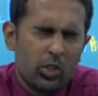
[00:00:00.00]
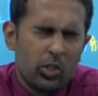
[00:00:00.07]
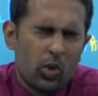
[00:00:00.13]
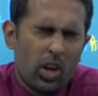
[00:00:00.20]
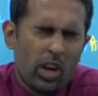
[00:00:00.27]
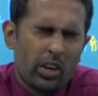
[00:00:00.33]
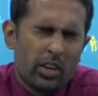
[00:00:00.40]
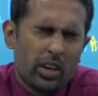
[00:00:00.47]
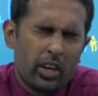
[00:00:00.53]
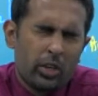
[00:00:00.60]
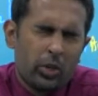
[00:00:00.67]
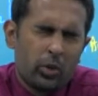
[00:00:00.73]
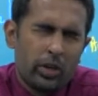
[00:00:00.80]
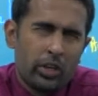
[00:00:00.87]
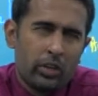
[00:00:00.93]
you are
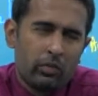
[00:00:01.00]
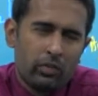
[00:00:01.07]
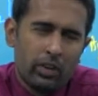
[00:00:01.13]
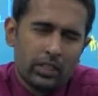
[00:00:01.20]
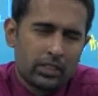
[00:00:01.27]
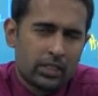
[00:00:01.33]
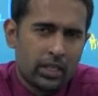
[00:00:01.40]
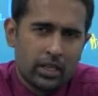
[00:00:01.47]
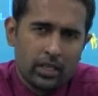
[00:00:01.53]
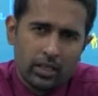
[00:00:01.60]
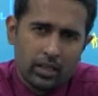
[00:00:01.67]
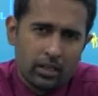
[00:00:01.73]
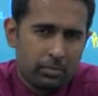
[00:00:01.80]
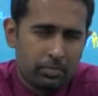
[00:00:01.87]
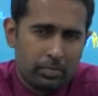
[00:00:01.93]
trying to invest in
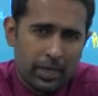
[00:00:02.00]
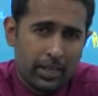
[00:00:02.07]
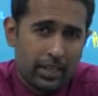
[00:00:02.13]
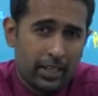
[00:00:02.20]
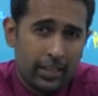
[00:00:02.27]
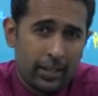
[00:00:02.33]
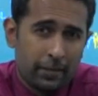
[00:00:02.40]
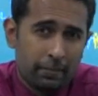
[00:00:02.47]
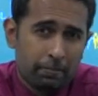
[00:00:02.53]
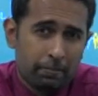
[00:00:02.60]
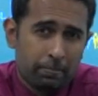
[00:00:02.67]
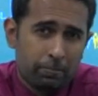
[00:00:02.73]
a company.